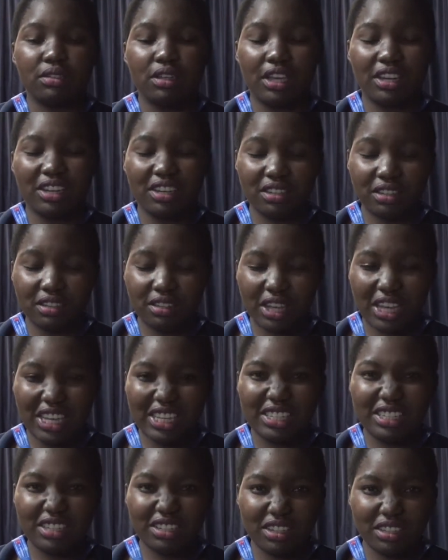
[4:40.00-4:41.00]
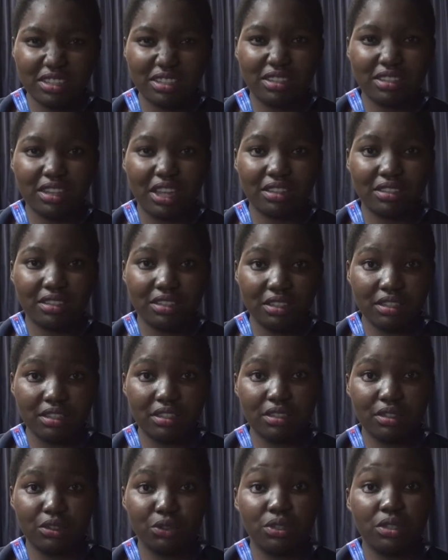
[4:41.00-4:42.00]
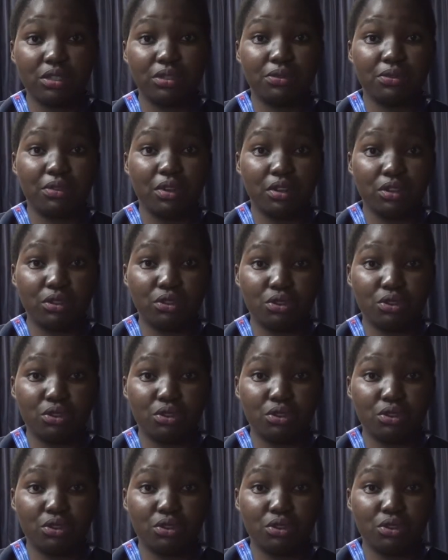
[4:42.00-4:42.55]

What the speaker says: it didn't succeed, which is very